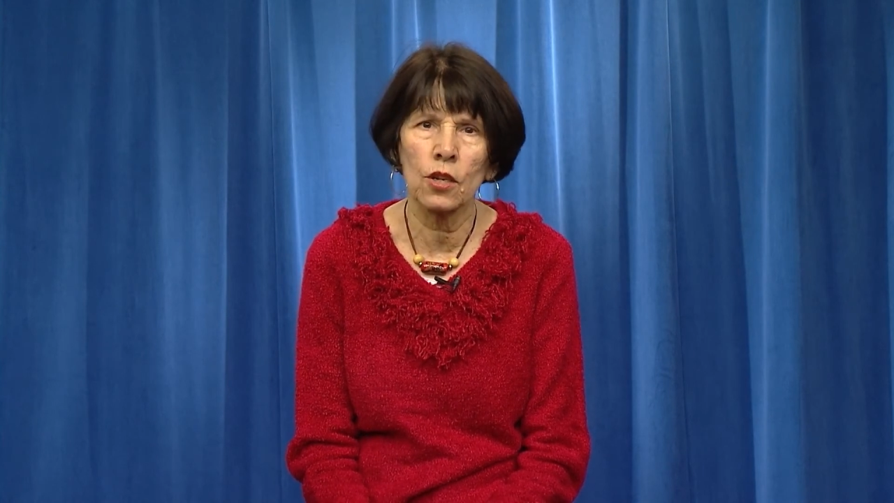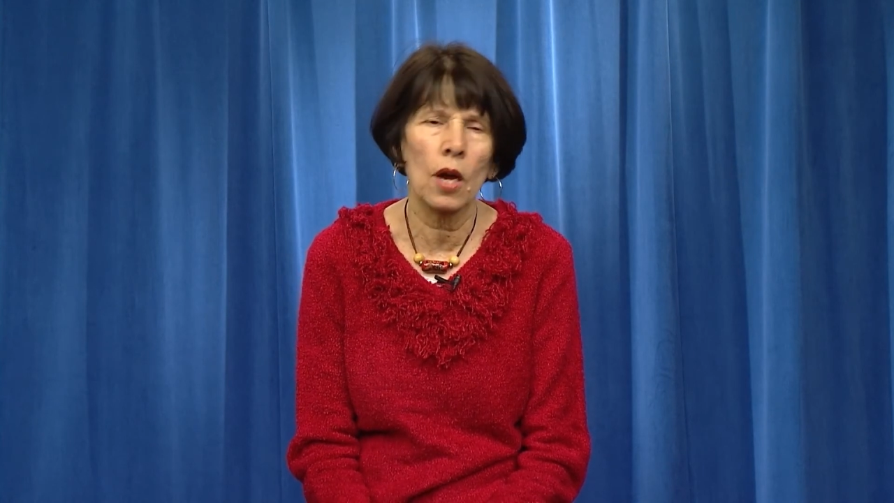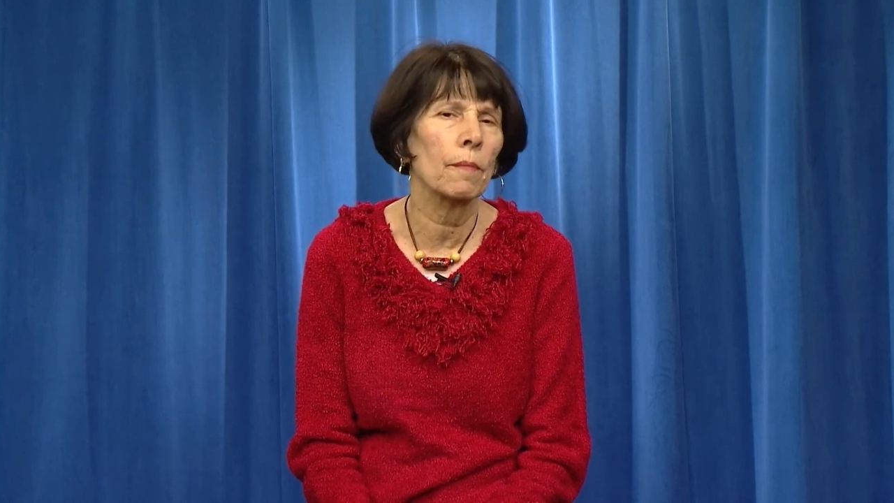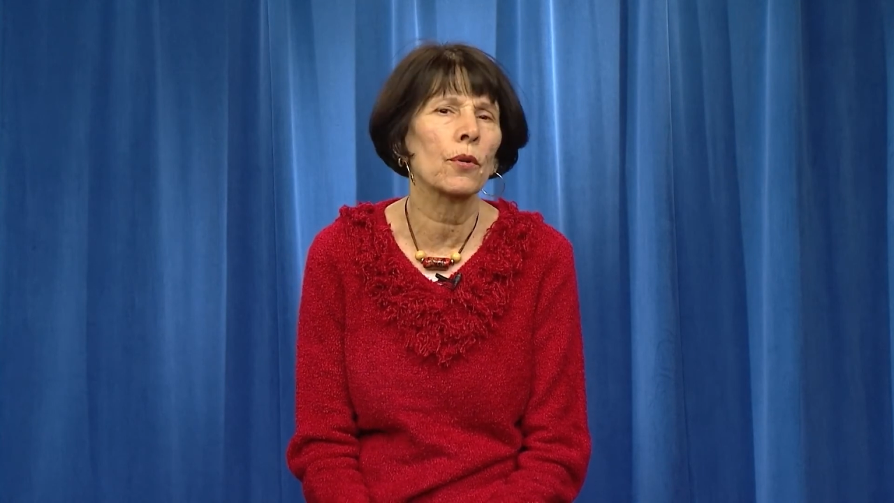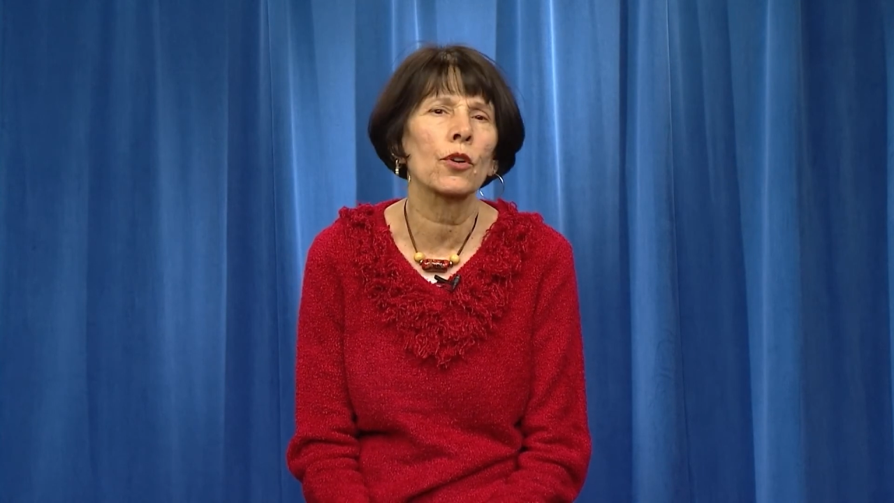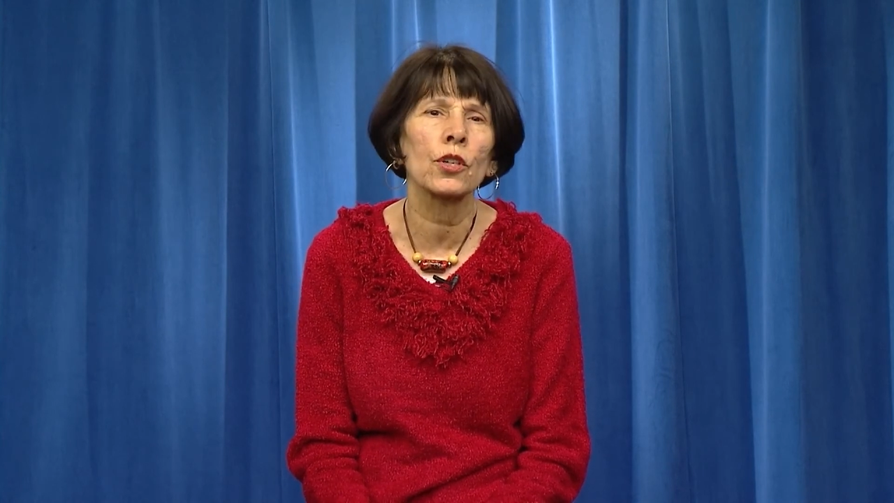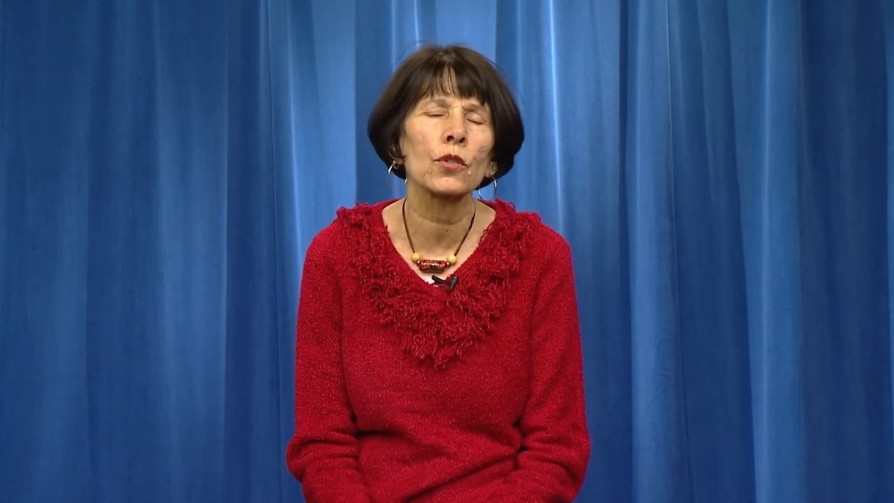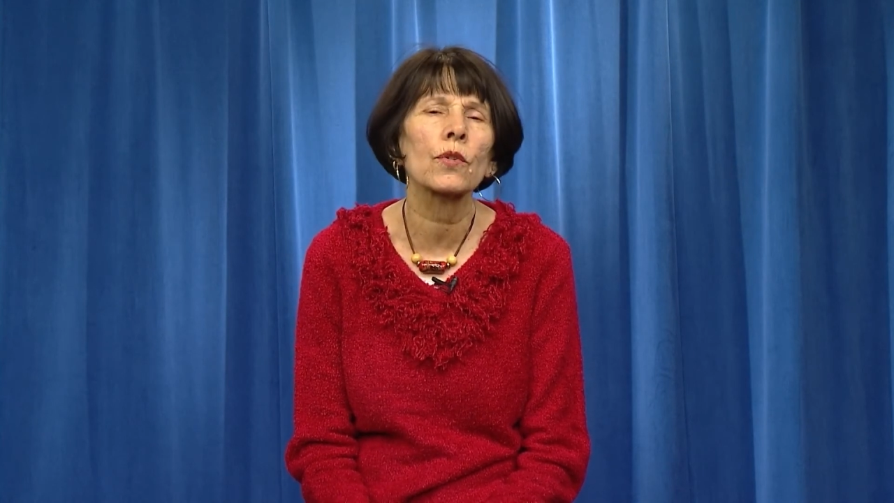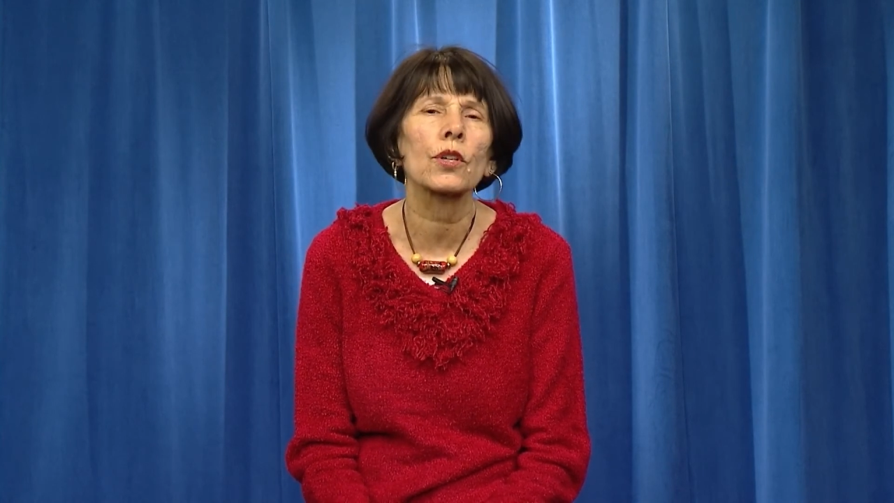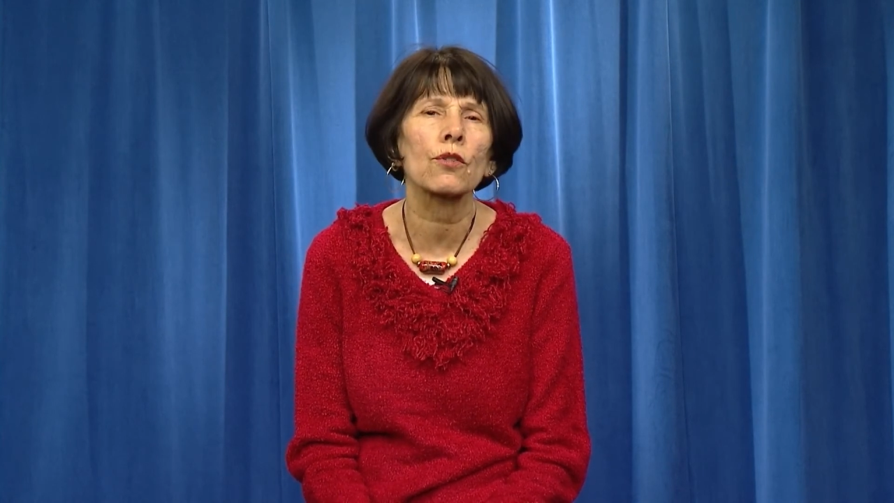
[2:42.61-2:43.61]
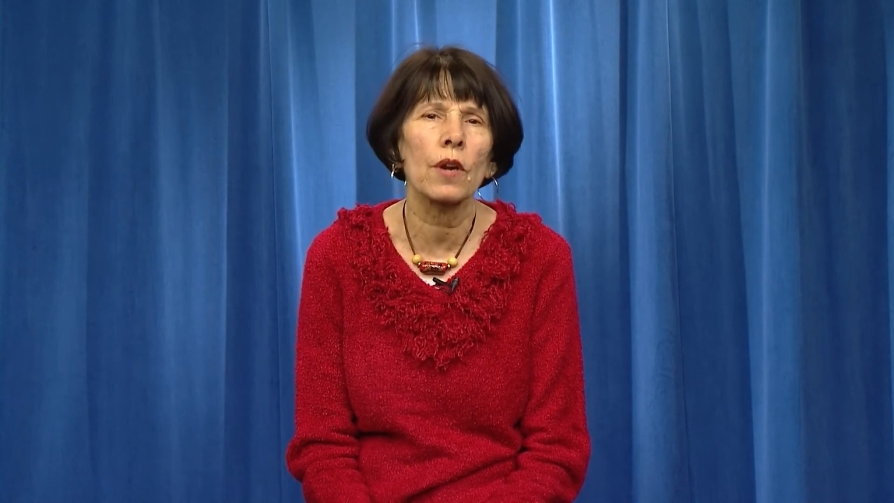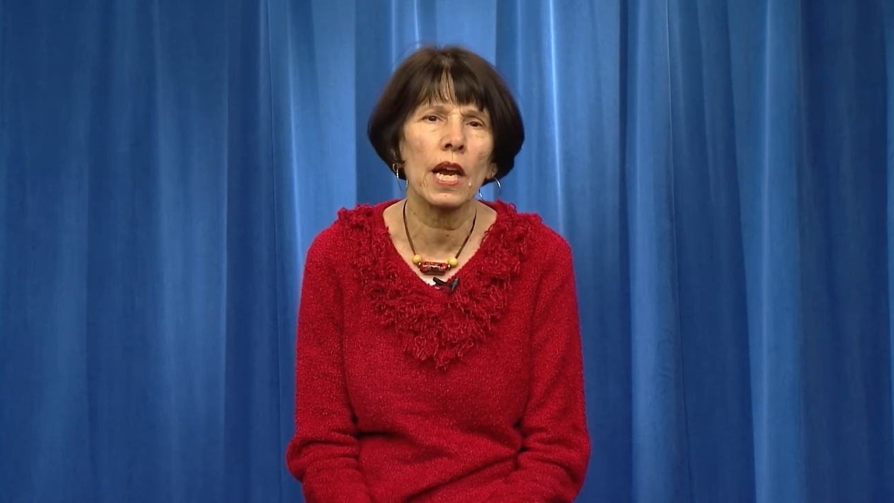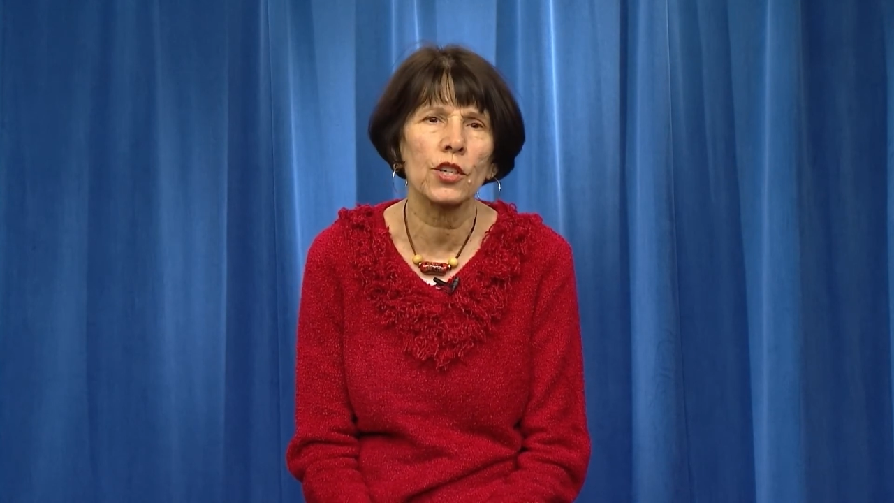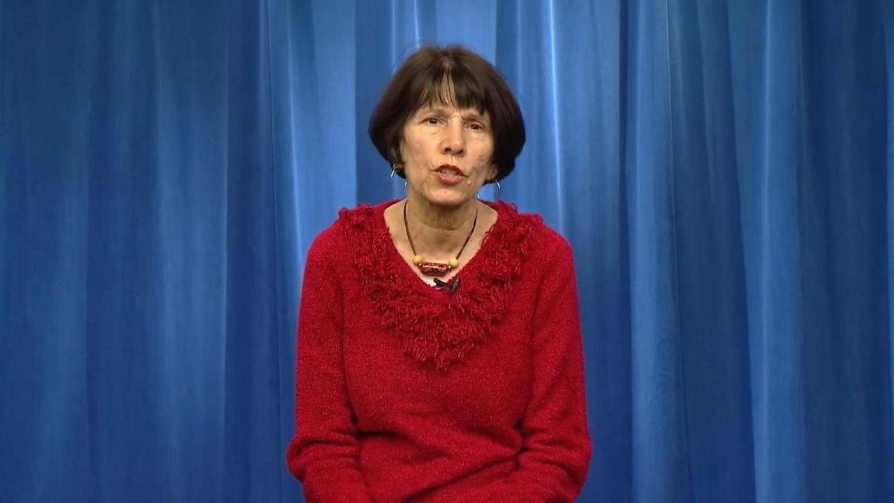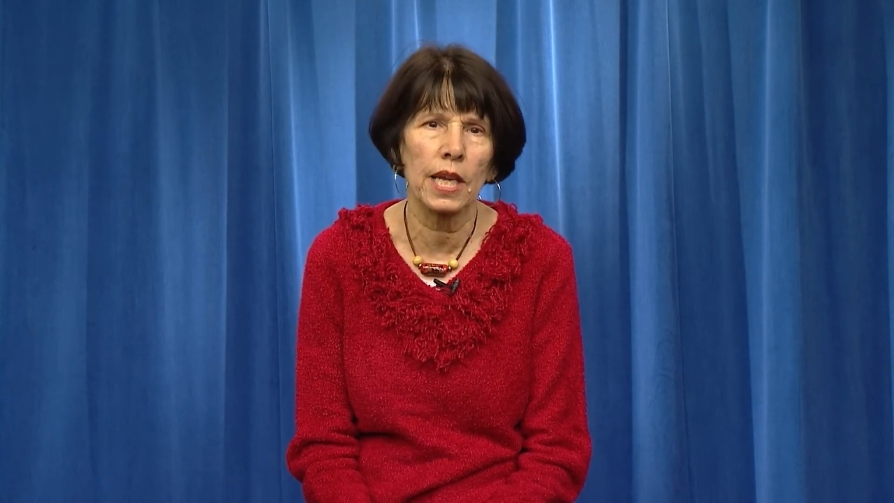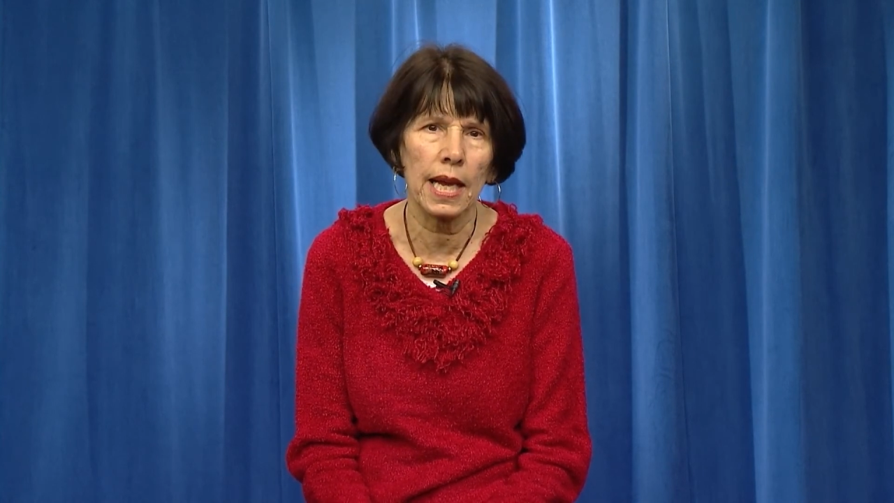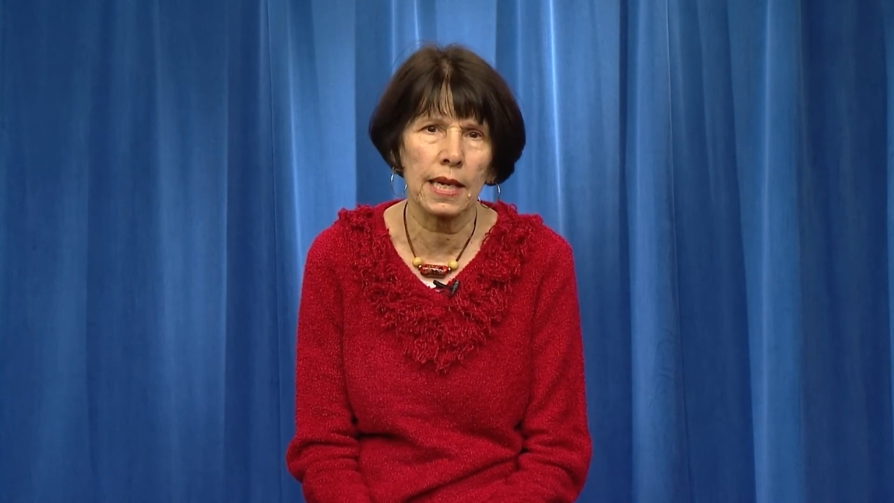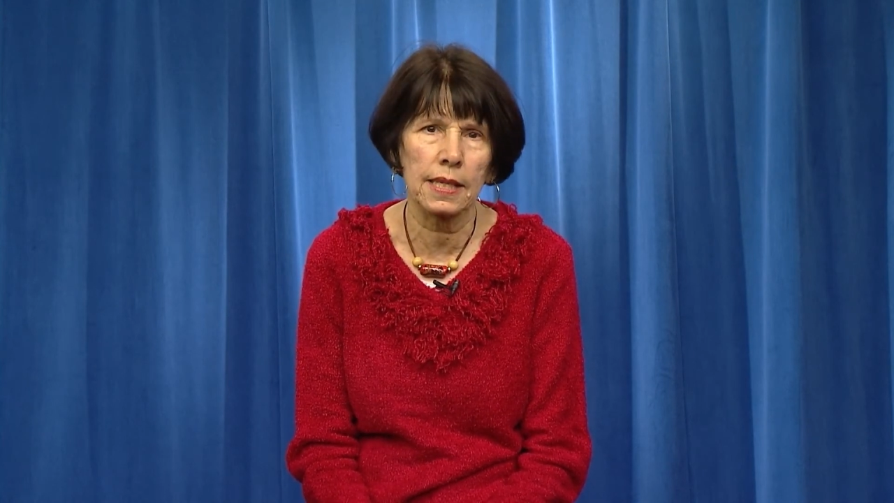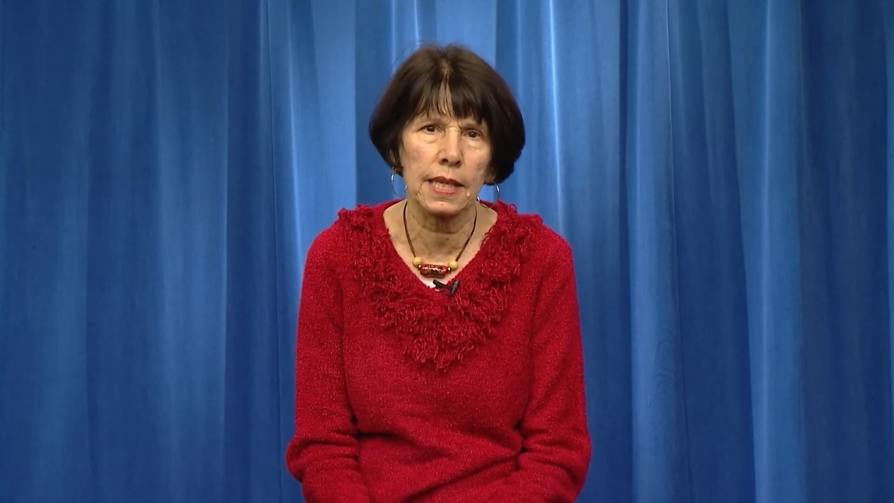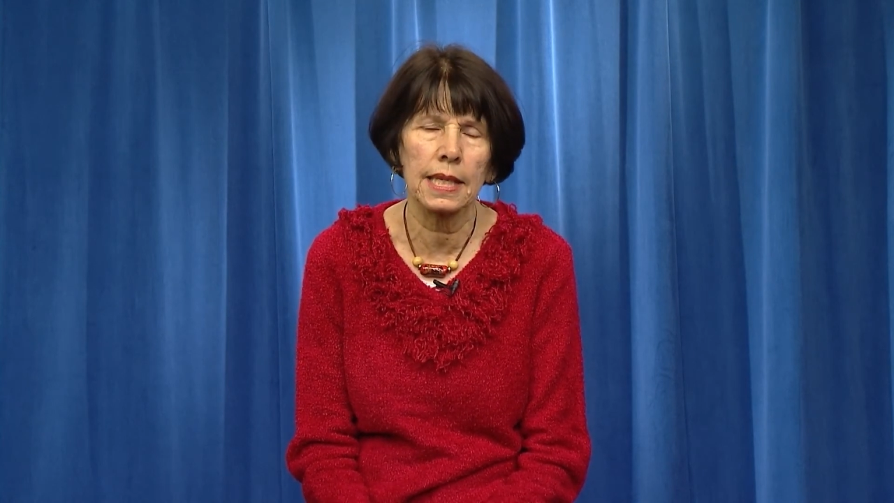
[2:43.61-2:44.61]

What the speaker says: are not burdened with a crash tax,